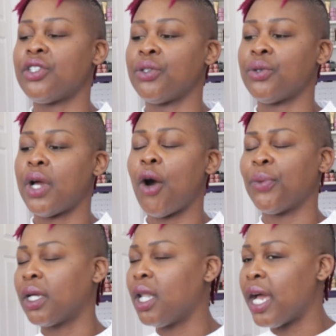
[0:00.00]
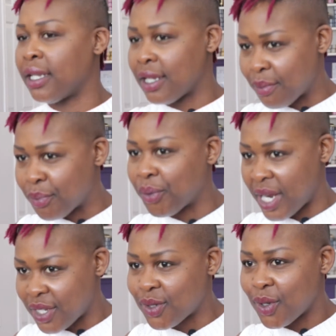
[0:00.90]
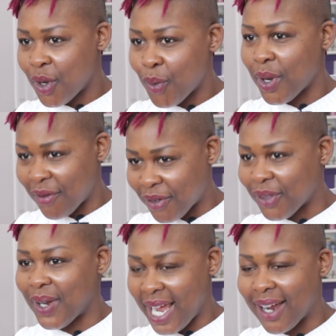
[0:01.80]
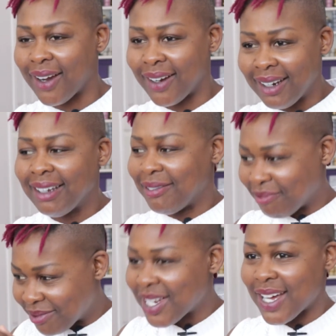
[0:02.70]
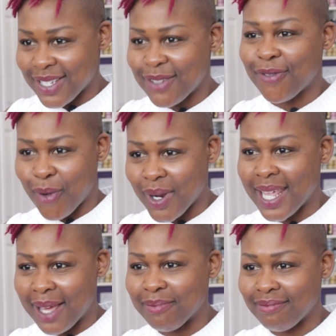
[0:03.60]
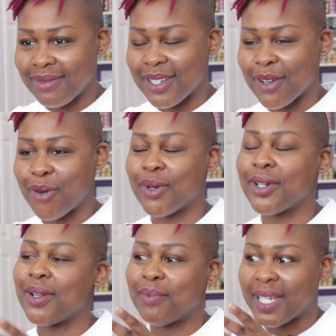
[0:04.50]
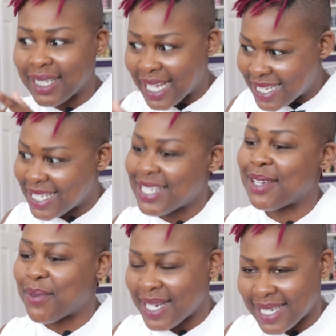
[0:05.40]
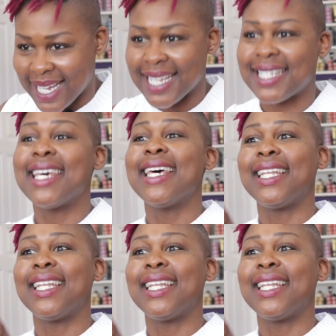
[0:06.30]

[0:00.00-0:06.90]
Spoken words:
to help the client embrace whatever their hair does for them. You know, I'm like, let's see what it does.